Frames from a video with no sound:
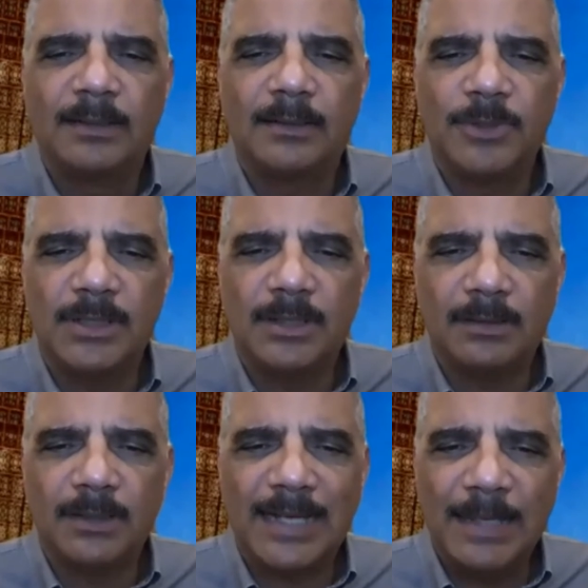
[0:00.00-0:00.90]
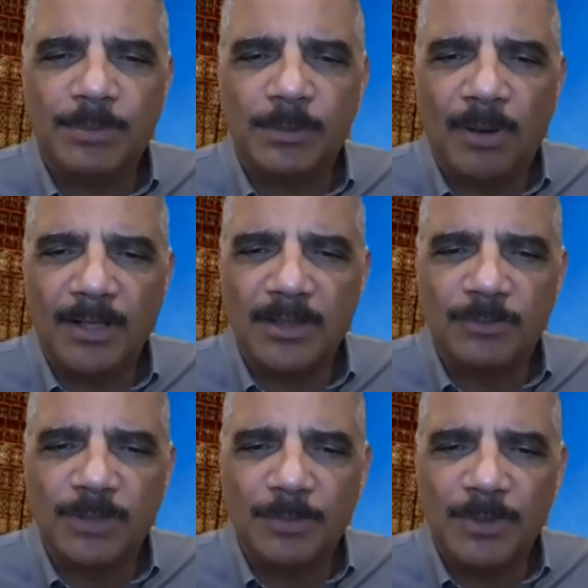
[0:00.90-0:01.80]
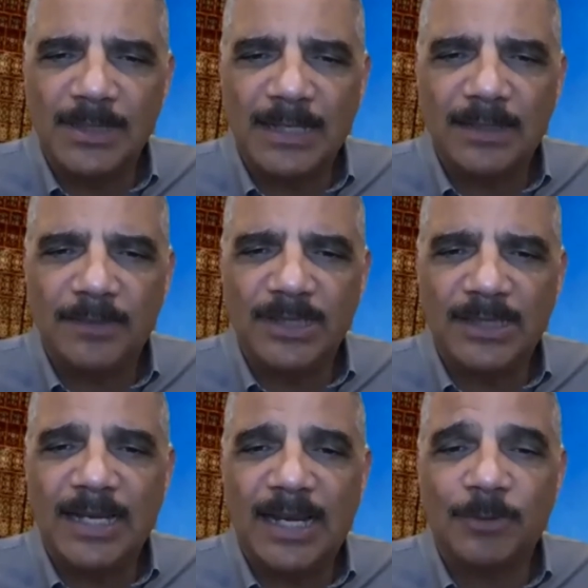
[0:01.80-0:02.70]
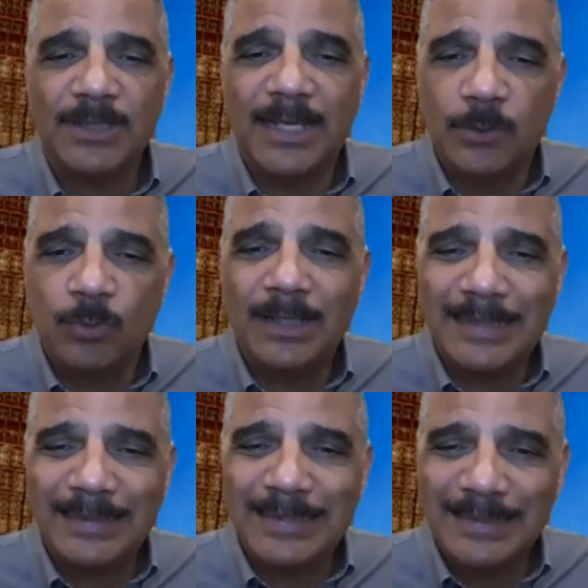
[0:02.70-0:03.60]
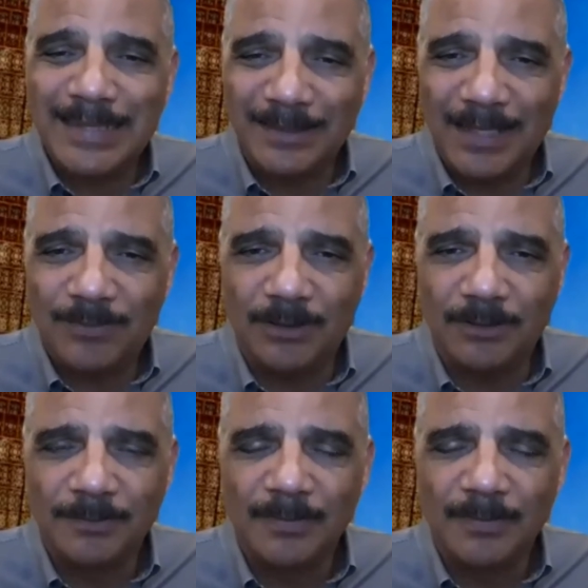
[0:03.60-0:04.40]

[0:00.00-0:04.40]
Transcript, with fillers: the result is hyperpartisan representatives in Congress as well as at the state level.